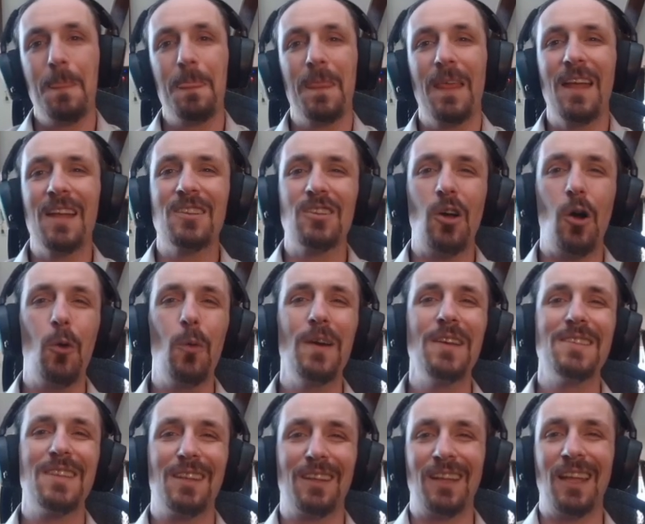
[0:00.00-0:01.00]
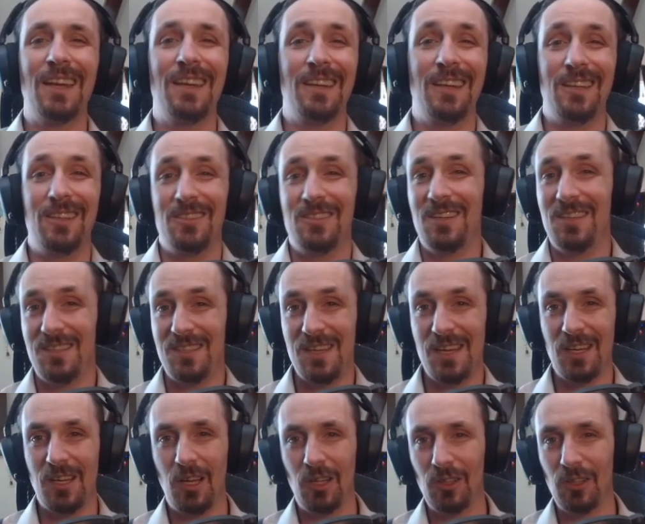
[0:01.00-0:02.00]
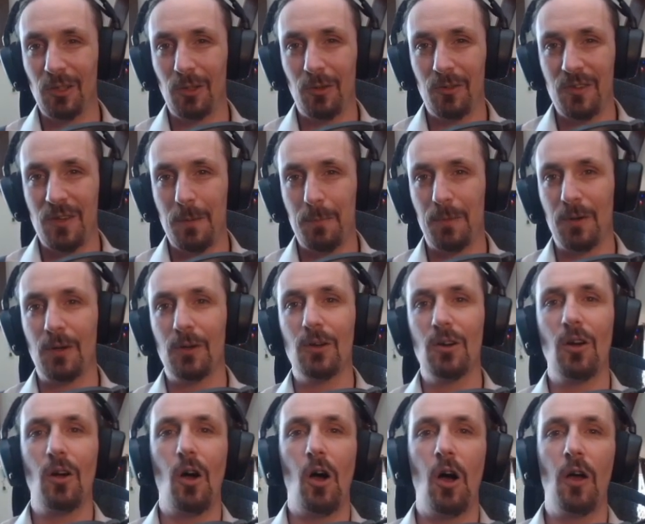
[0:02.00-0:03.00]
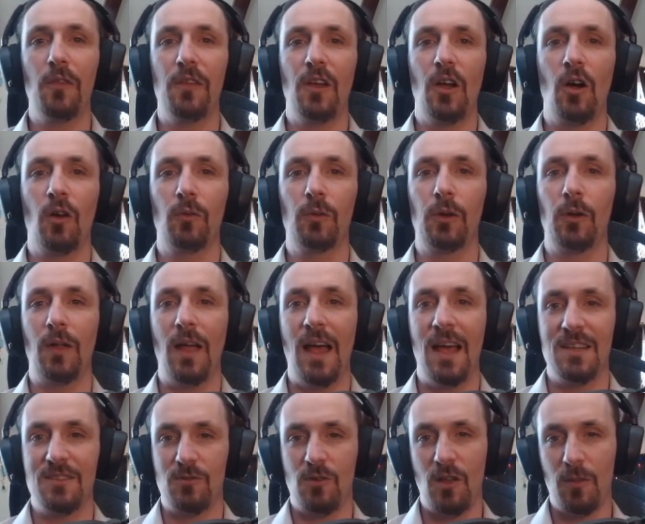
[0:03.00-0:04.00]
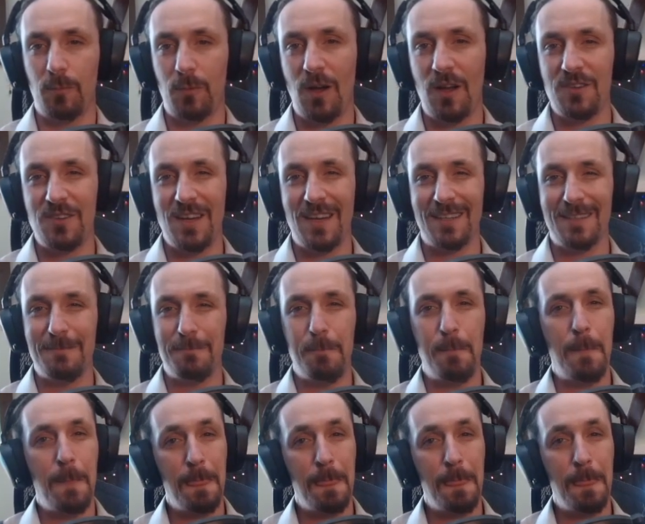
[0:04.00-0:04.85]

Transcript: It's always enlightening to dig a little deeper on the Unreal Azeroth project.